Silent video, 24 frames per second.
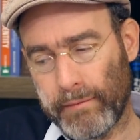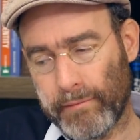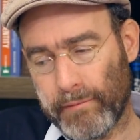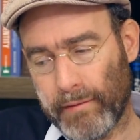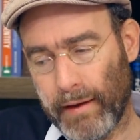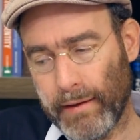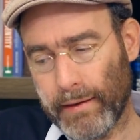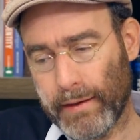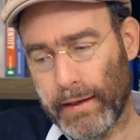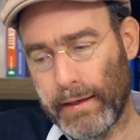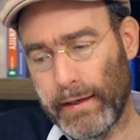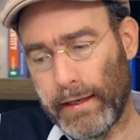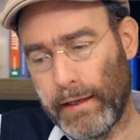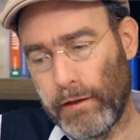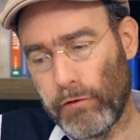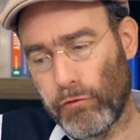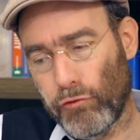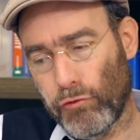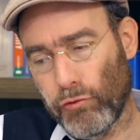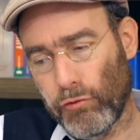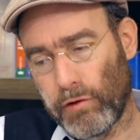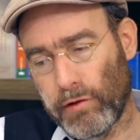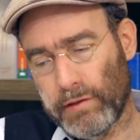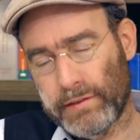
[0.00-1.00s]
taken
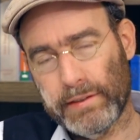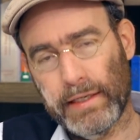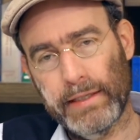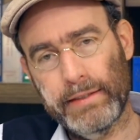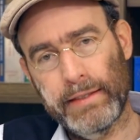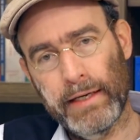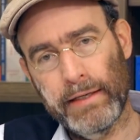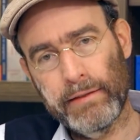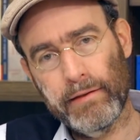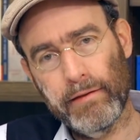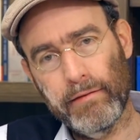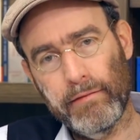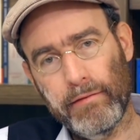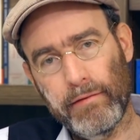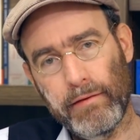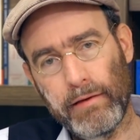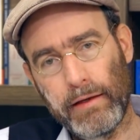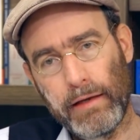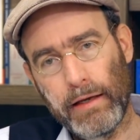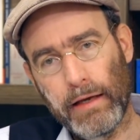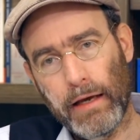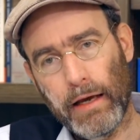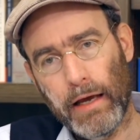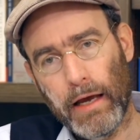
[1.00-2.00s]
into this
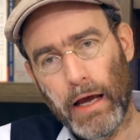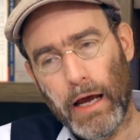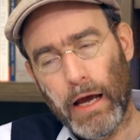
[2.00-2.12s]
identity,